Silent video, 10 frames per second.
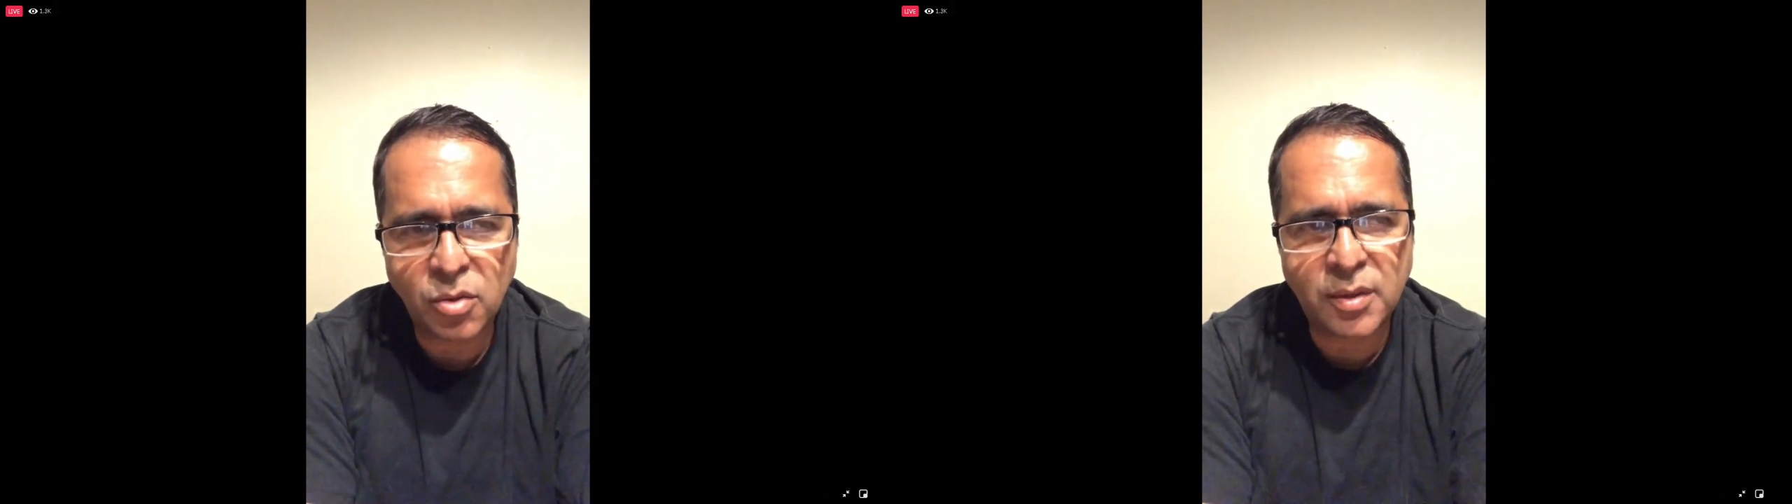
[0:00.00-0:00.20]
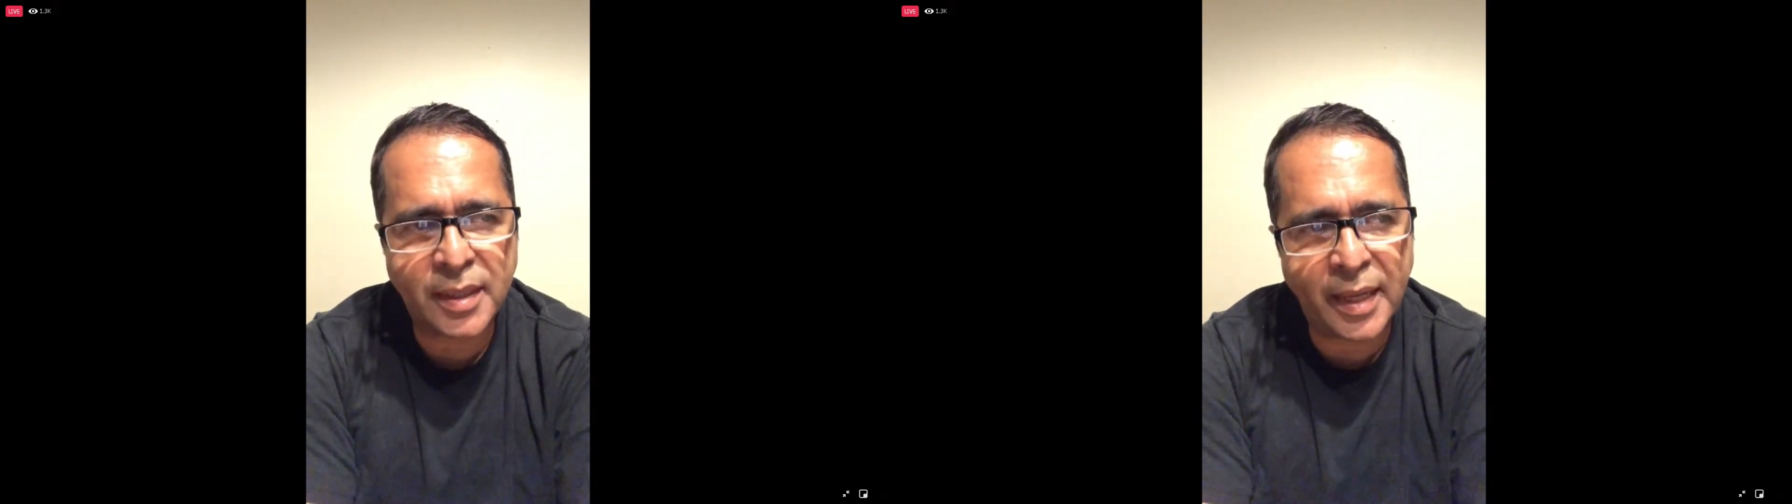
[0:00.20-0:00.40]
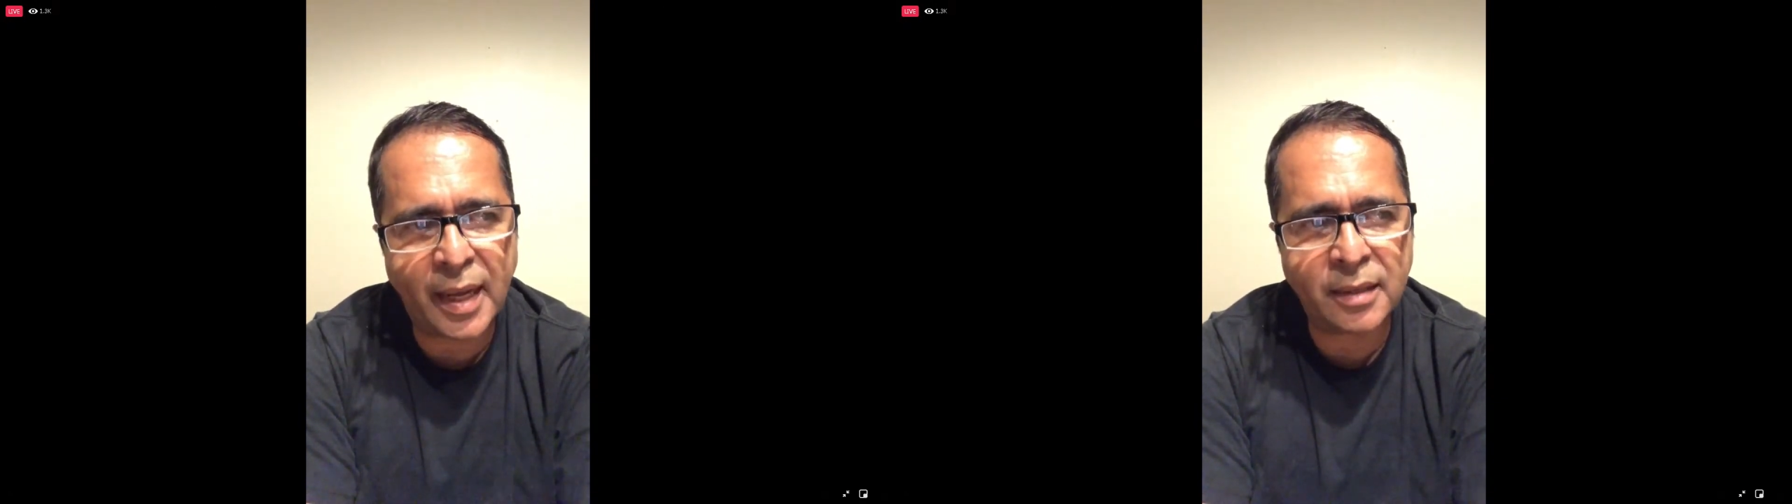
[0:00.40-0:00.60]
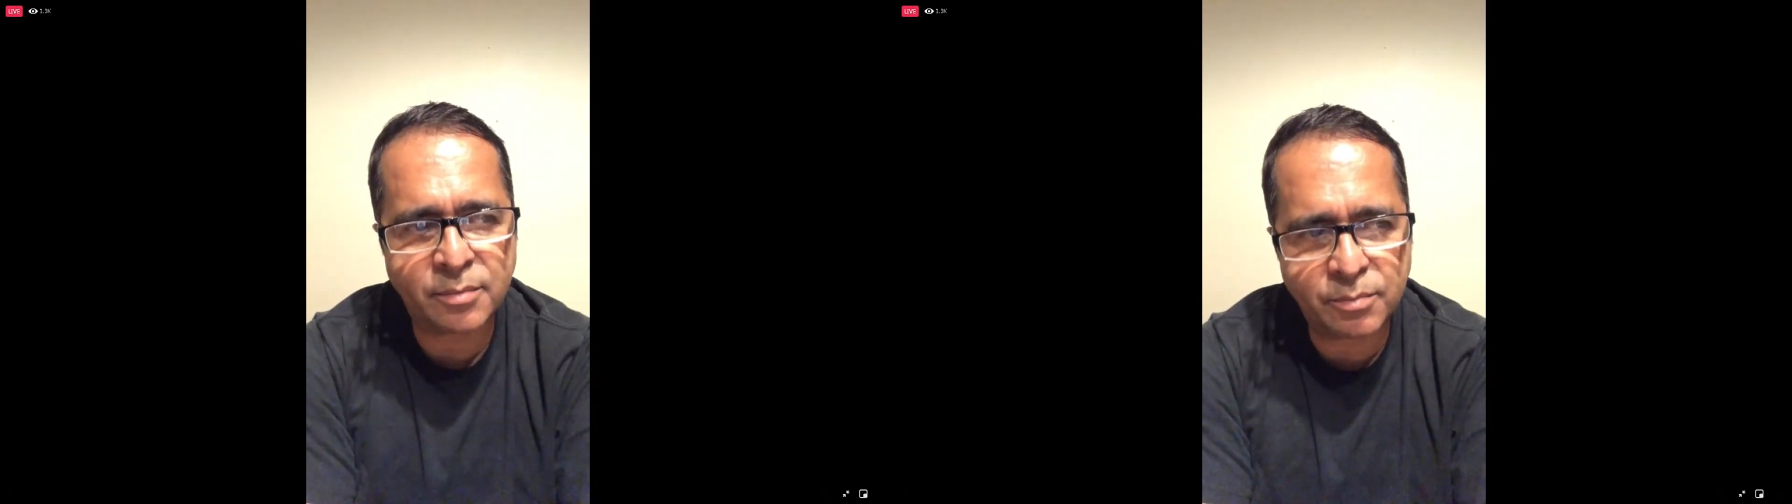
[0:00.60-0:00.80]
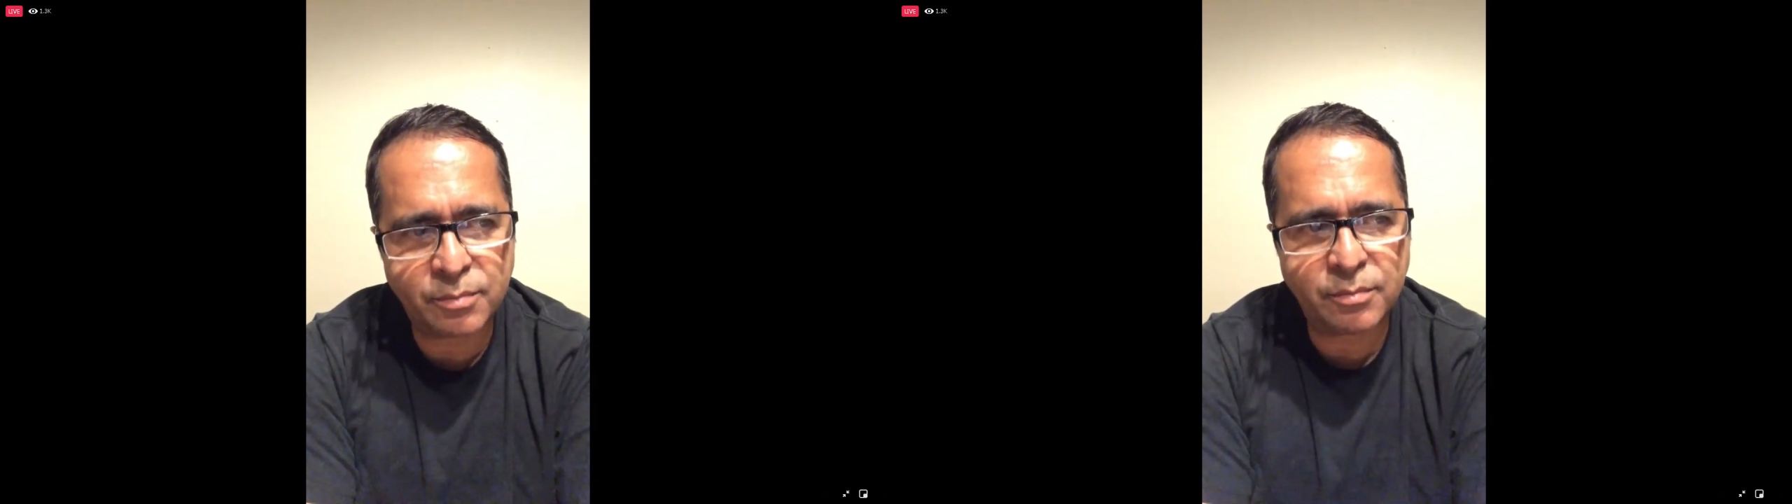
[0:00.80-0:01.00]
so today
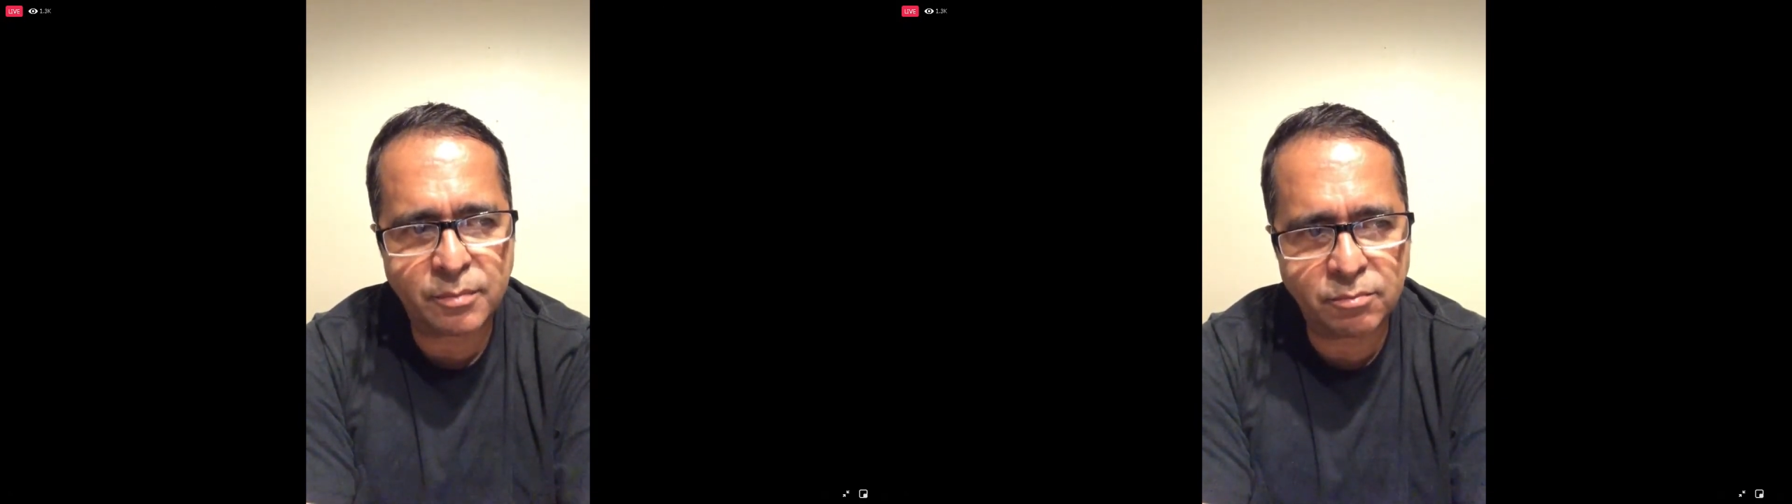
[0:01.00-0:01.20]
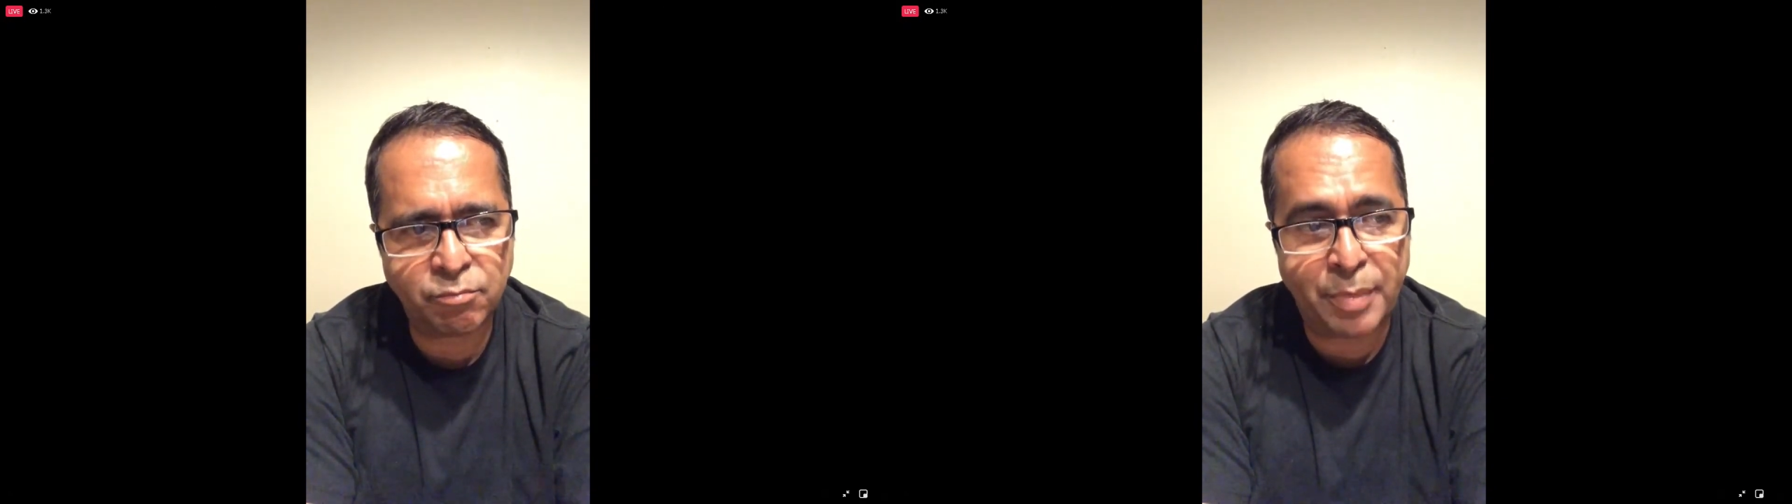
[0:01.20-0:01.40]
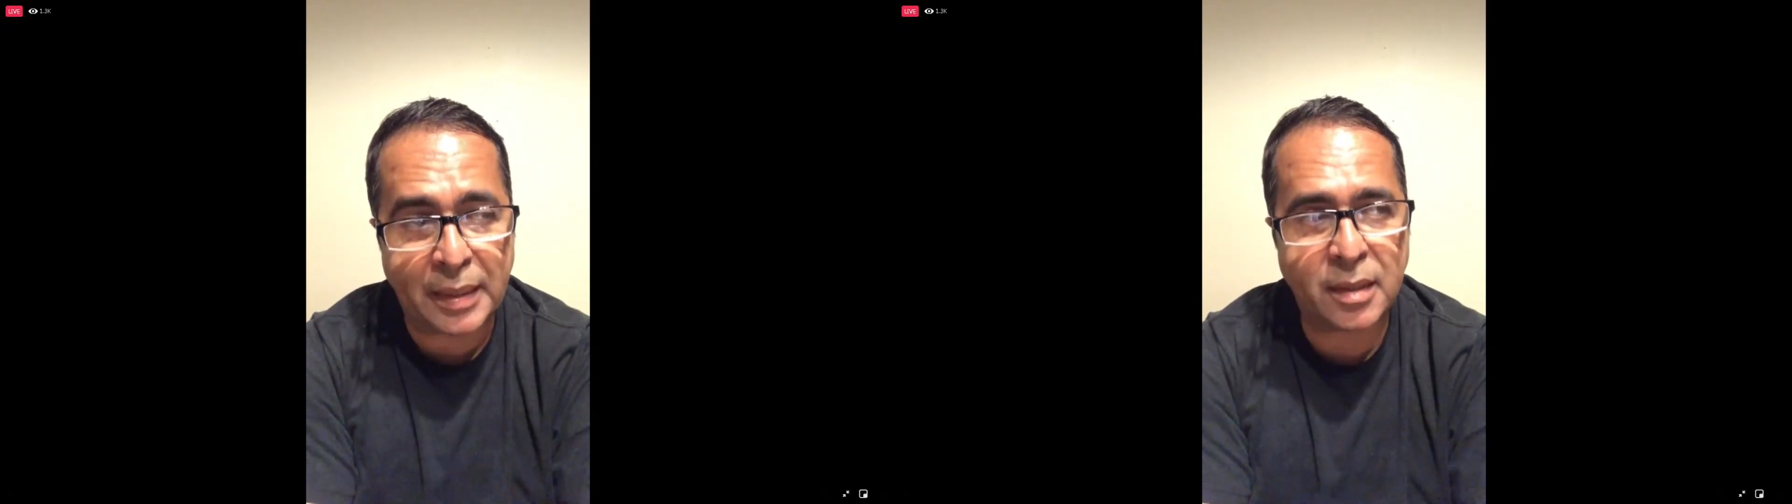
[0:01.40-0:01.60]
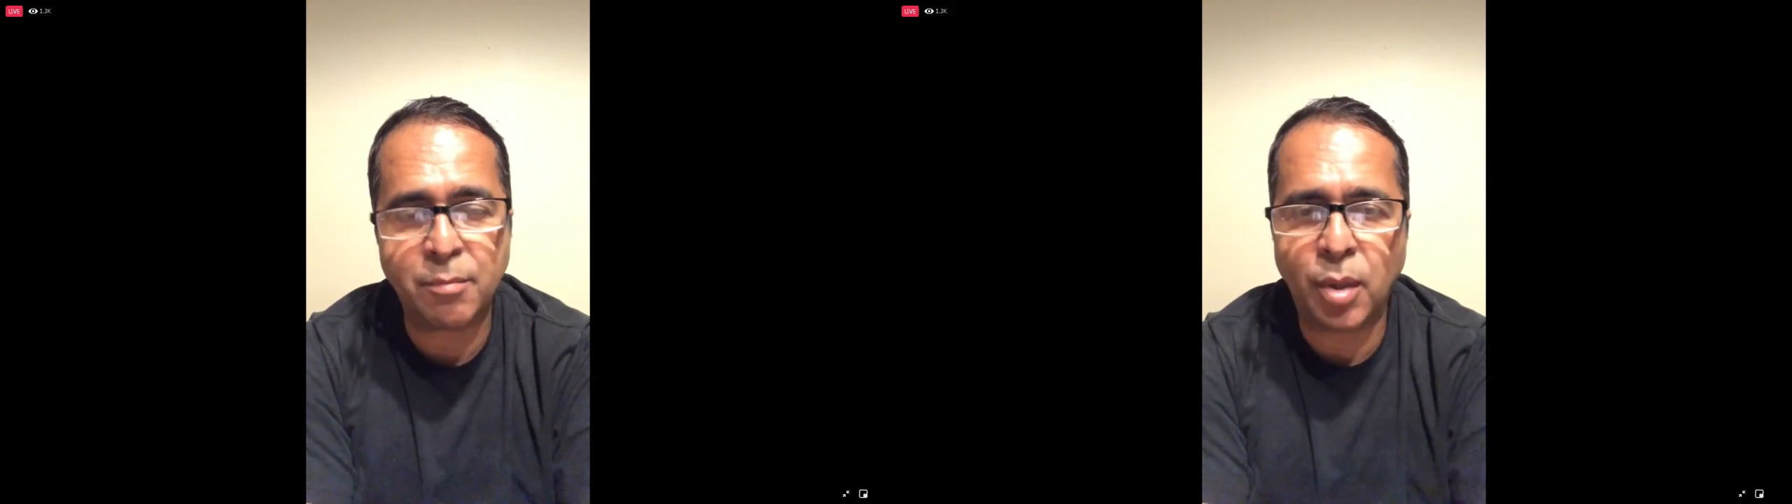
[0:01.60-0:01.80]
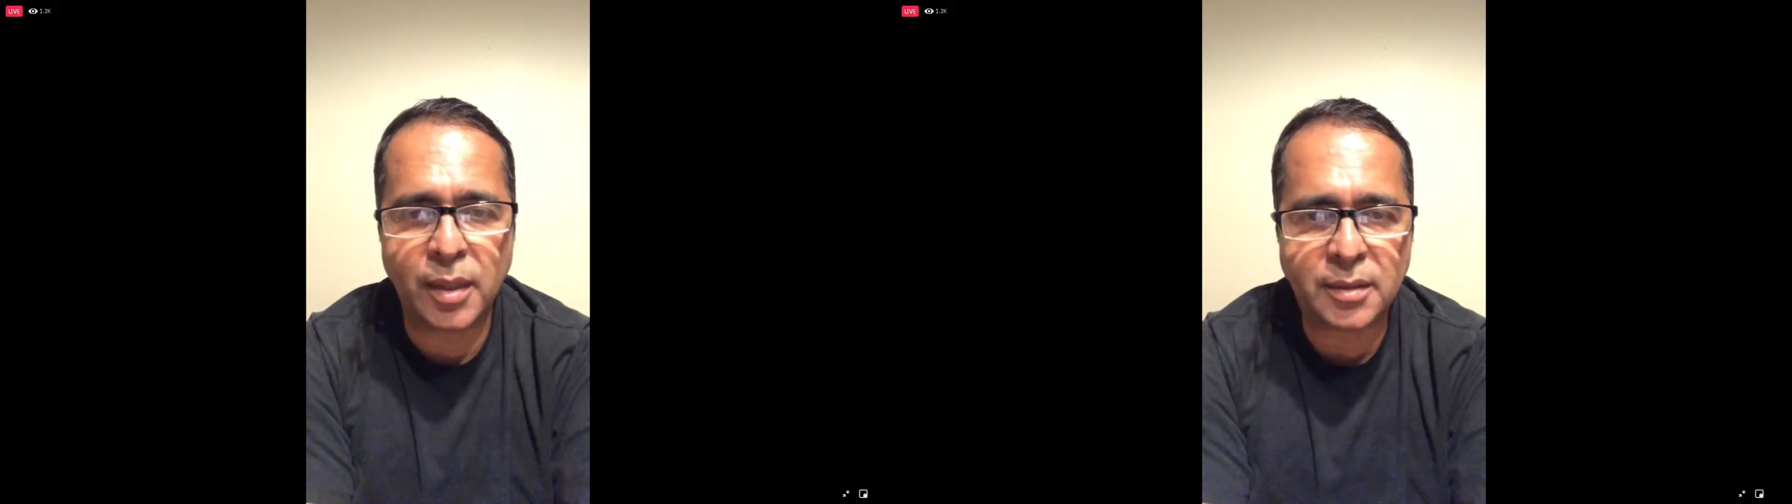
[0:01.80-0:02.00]
I bit
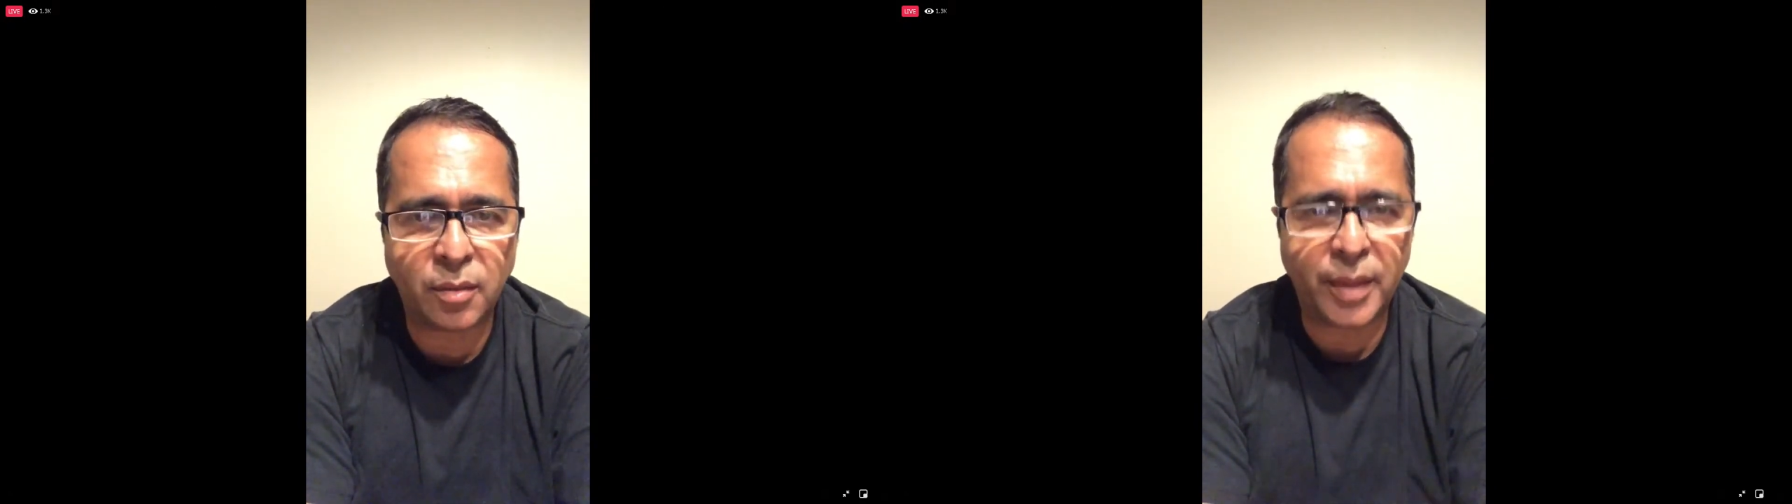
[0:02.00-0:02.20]
the bullet